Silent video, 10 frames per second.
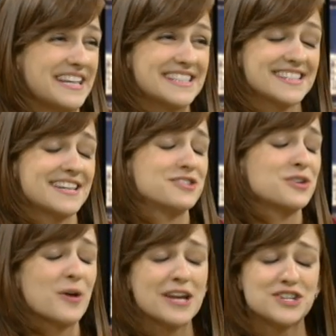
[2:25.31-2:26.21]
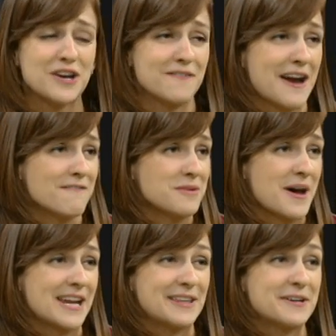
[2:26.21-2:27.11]
It's a great show for
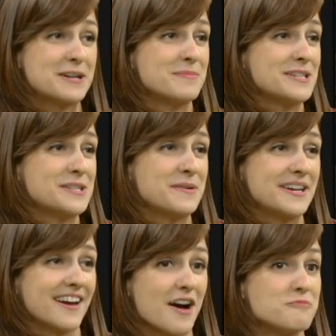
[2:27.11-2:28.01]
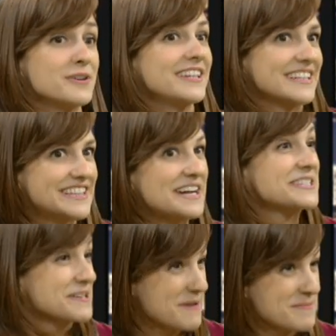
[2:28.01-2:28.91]
everybody. They're going to be doing a really
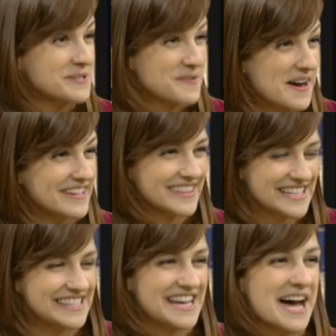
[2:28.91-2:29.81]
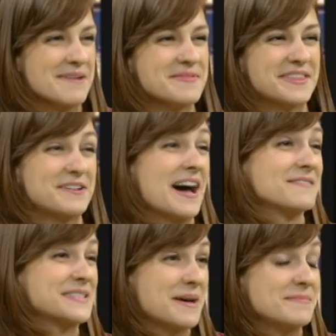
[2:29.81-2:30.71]
eclectic repertoire this time. They'll have
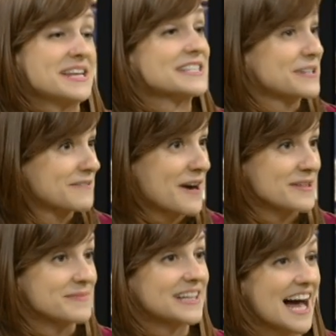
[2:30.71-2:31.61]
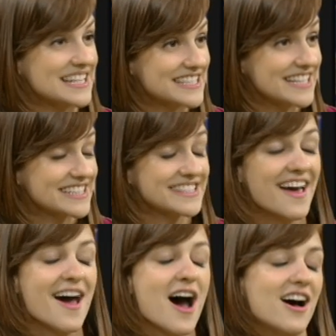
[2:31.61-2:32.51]
some Dance Theater of Harlem classics.
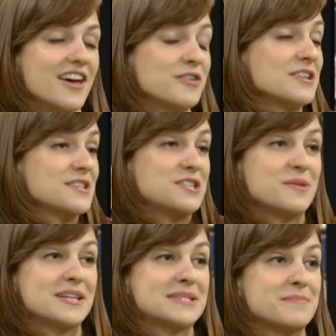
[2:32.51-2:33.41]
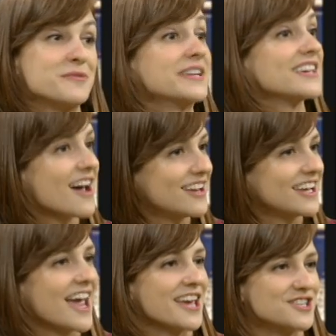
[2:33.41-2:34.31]
They're also doing some really cutting
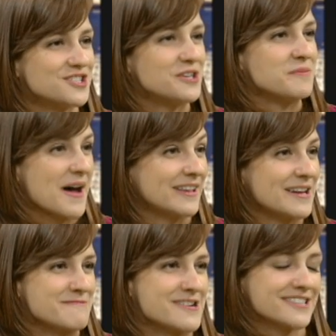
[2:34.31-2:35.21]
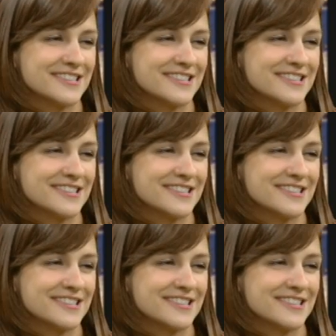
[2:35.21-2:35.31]
edge new ballet works.